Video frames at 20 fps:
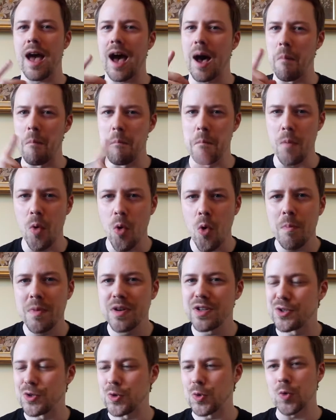are more
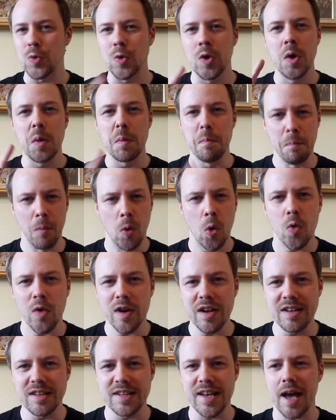mature, more
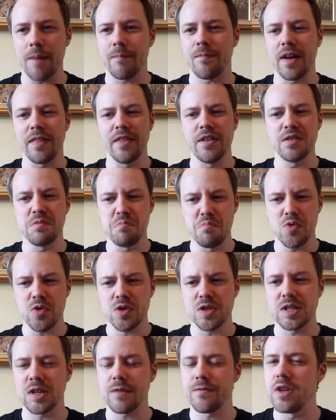in-depth, and there's
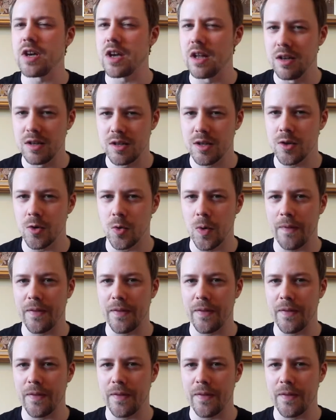more stuff you can do.